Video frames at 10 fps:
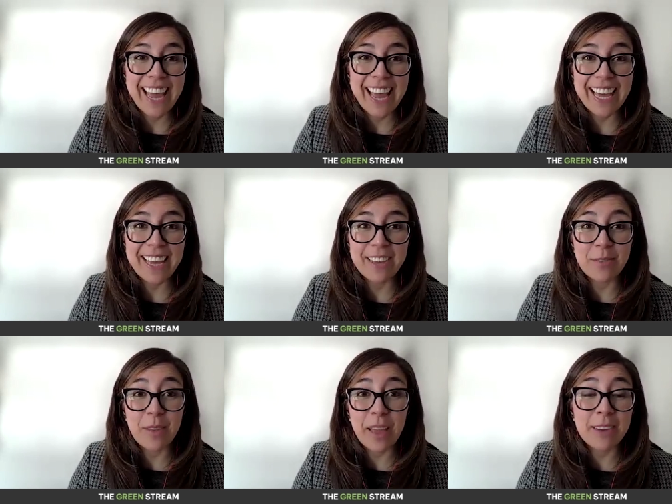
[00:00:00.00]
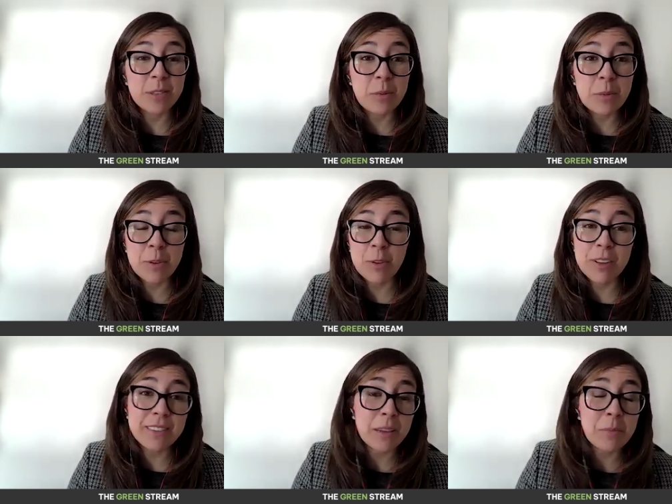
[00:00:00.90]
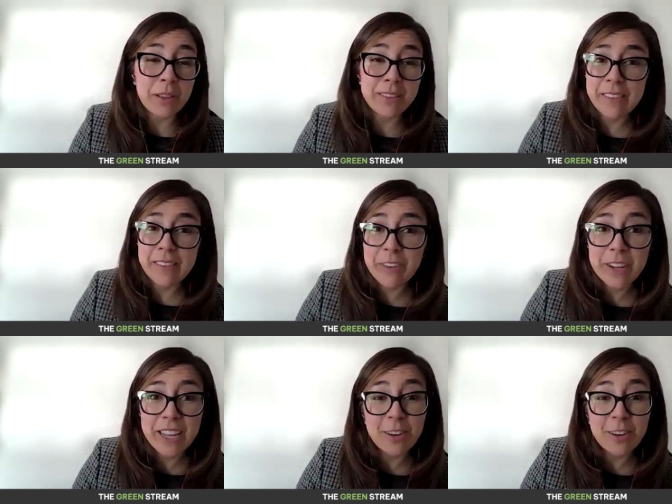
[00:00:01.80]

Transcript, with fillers: and um, have some opportunities like volunteering